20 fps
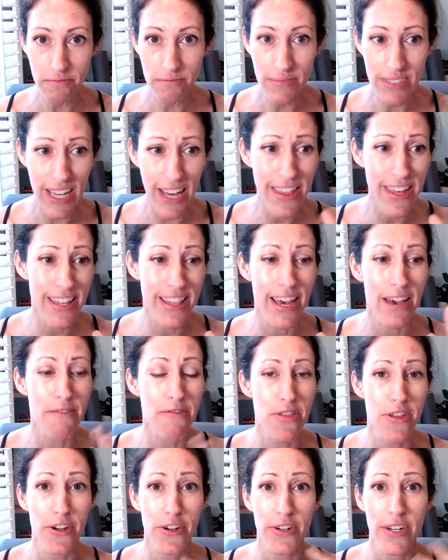I think they have
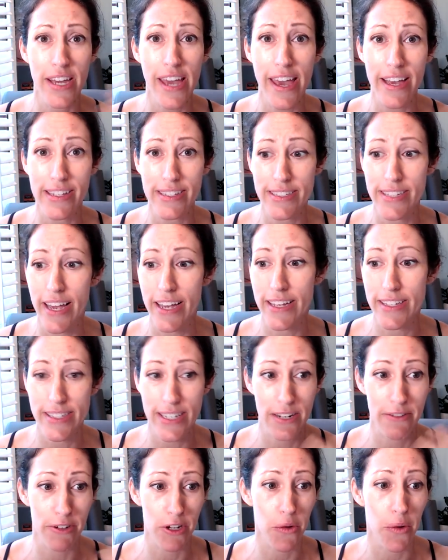38 states that
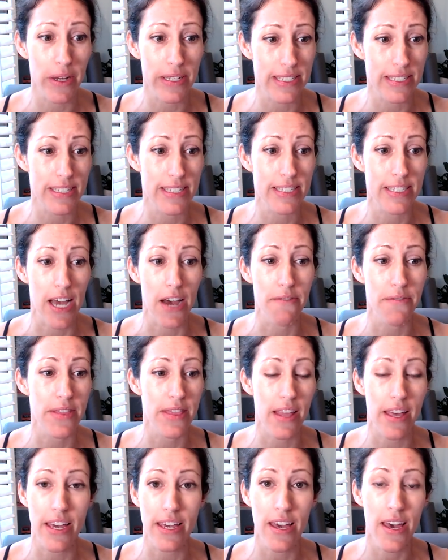have requested stuff and
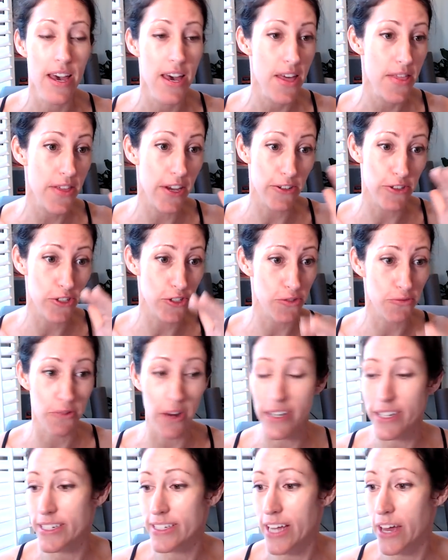like they're just
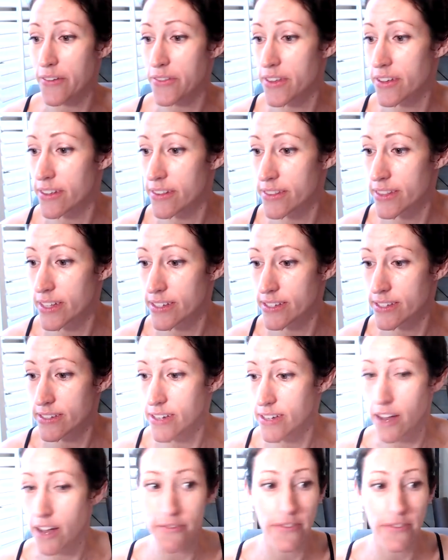running down the, the
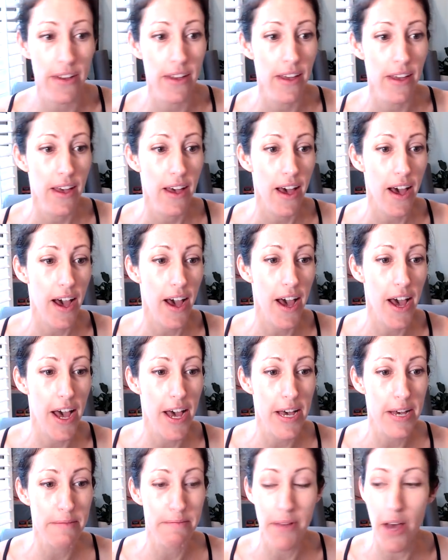stuff.
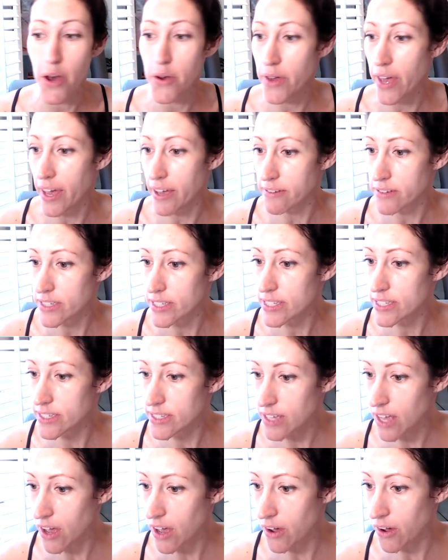Um, okay,
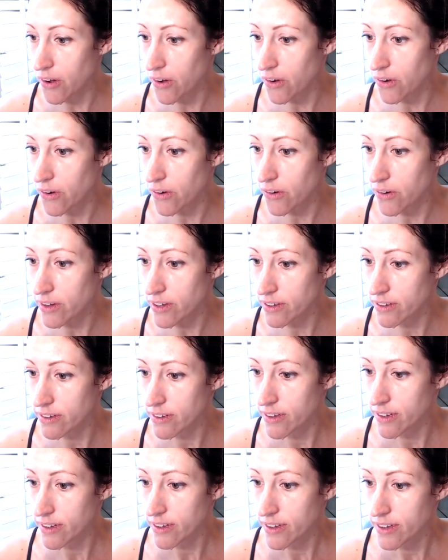so
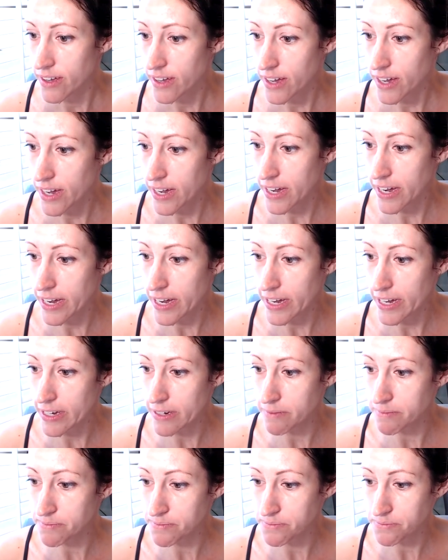
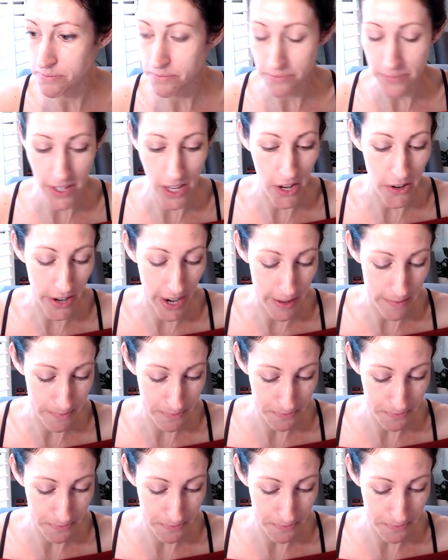um, all right.